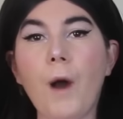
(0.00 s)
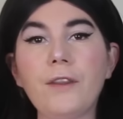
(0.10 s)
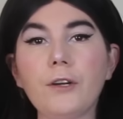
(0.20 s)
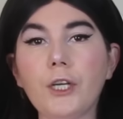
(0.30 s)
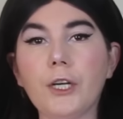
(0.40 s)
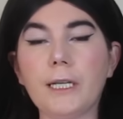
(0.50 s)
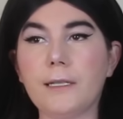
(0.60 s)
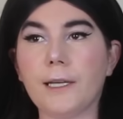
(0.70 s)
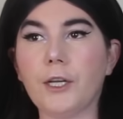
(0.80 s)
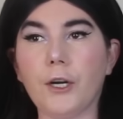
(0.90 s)
Whether you're
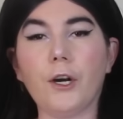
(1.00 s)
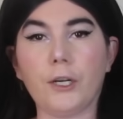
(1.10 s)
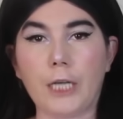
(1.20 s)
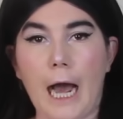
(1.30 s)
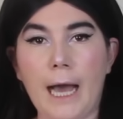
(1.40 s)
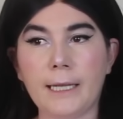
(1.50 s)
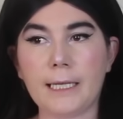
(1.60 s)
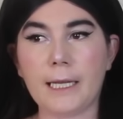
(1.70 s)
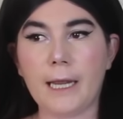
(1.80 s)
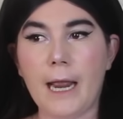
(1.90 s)
insecure or
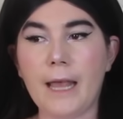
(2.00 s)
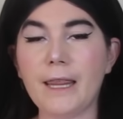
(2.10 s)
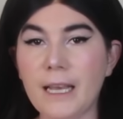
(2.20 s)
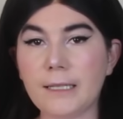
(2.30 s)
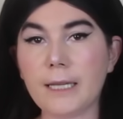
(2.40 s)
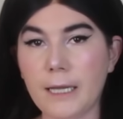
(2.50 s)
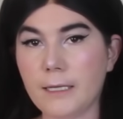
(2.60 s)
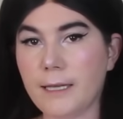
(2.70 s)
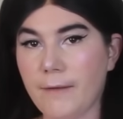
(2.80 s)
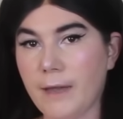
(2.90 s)
not, this
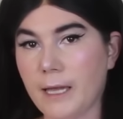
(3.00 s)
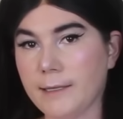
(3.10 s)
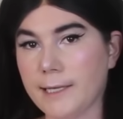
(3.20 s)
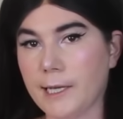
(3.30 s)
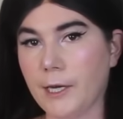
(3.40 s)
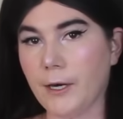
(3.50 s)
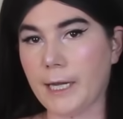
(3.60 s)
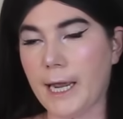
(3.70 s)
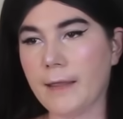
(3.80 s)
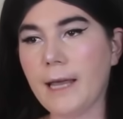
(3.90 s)
is giving
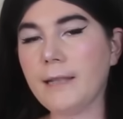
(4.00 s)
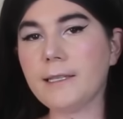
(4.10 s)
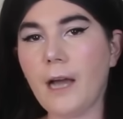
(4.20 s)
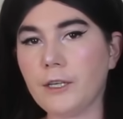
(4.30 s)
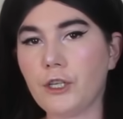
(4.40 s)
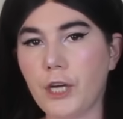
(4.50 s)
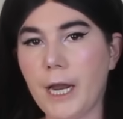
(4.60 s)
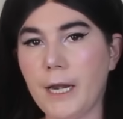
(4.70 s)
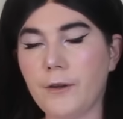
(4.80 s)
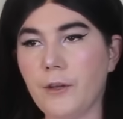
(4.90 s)
insecurity, and that's not
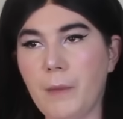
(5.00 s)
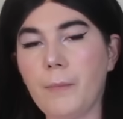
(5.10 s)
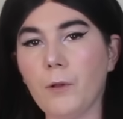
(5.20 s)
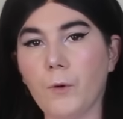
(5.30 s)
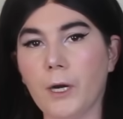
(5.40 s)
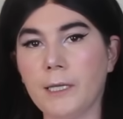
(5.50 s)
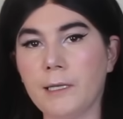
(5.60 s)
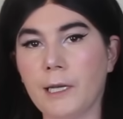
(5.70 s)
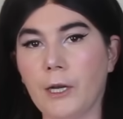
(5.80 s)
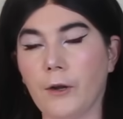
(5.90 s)
shade to people who are
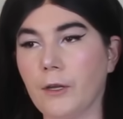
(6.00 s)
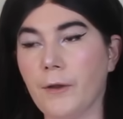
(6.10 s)
insecure.